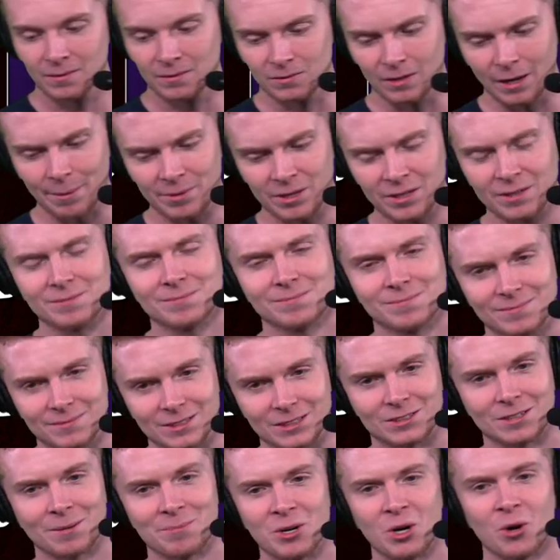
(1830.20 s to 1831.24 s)
let me
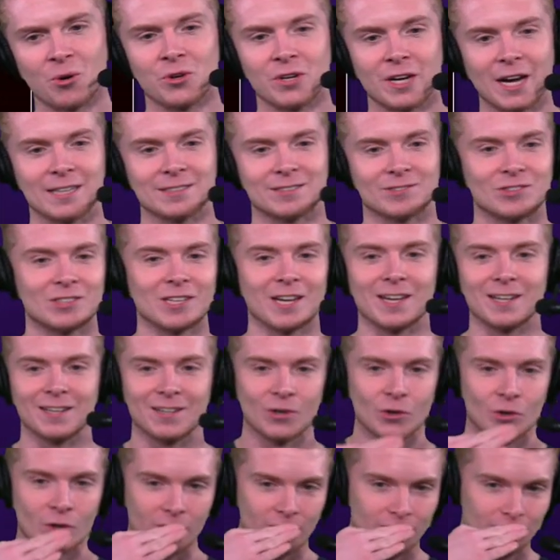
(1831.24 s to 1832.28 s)
just let me know what you guys would say,
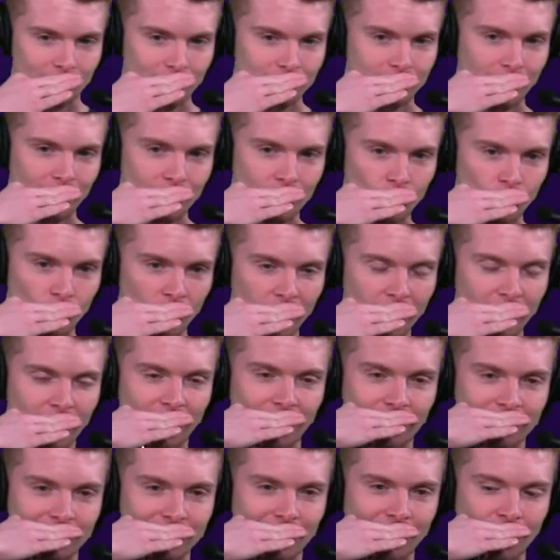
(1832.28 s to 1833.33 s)
because I'll tell you what.
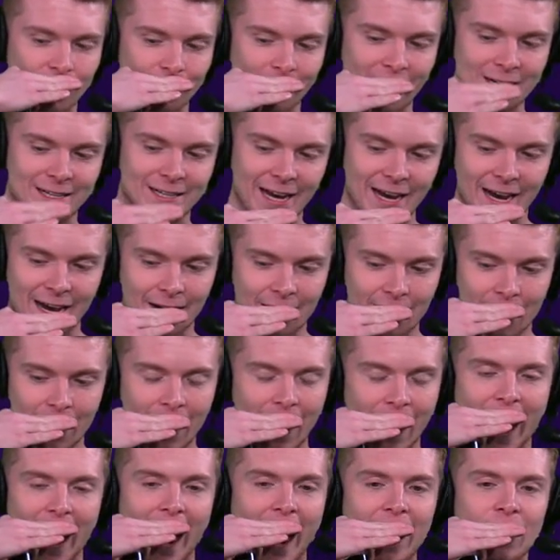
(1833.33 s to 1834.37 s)
I was telling my dad
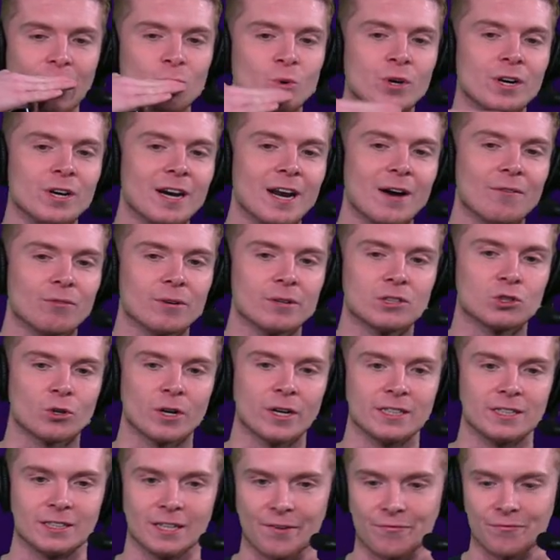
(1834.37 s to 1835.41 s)
I would never
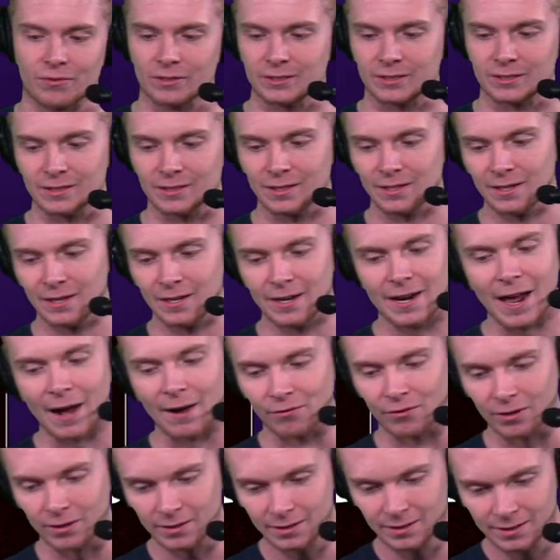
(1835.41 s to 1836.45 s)
trade Jefferson,
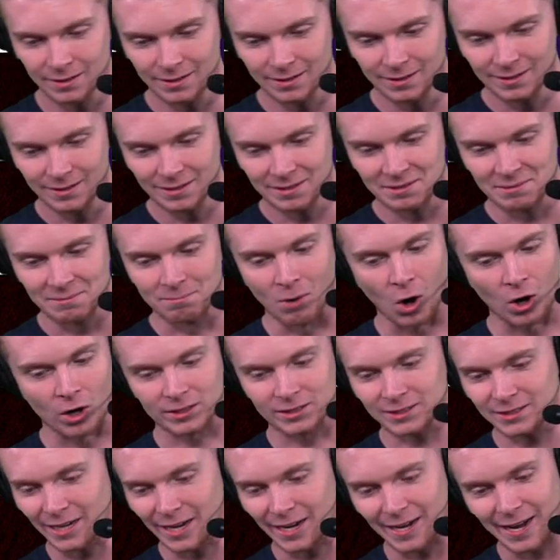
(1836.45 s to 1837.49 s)
never.
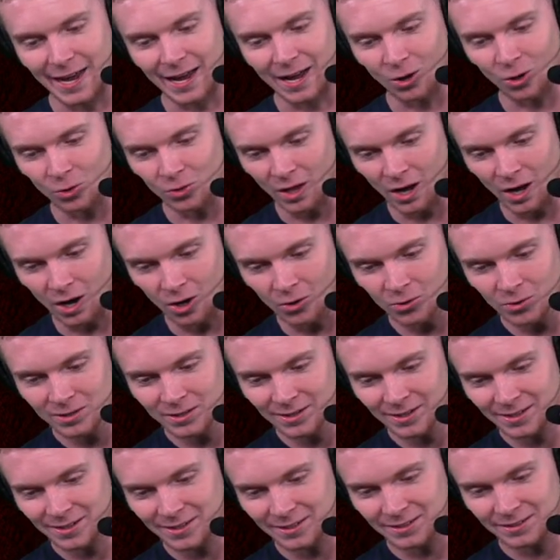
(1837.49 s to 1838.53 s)
Mark saying hell no.
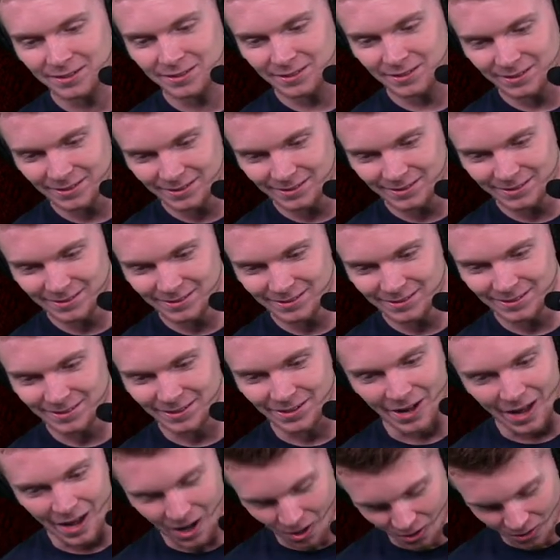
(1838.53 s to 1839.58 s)

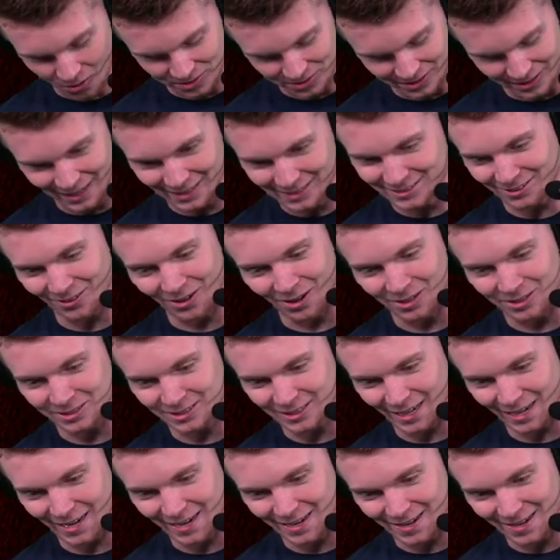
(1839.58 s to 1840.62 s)
No, you guys are all
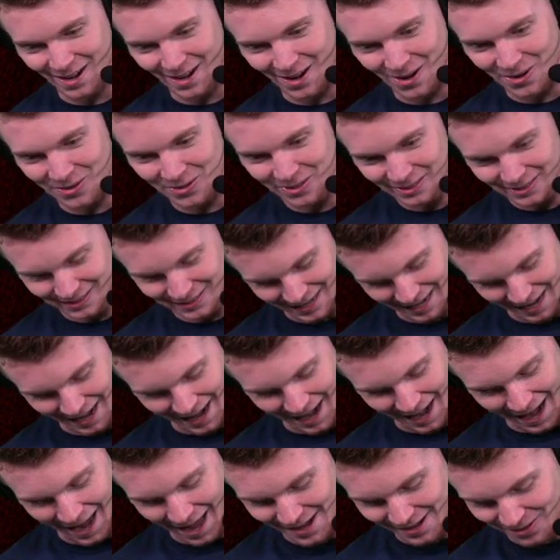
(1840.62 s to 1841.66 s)
saying no. Yeah,
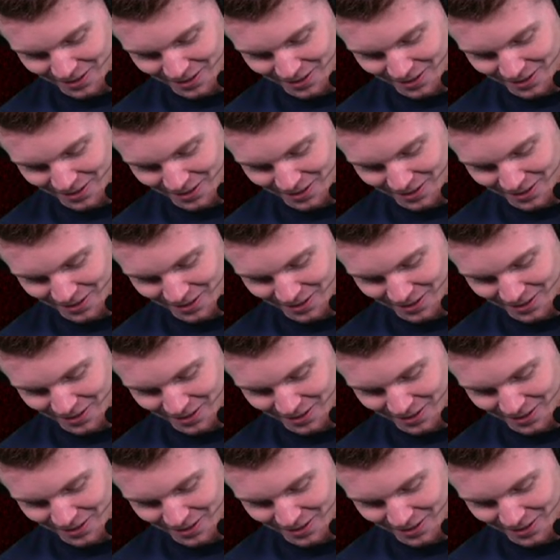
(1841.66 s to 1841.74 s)
I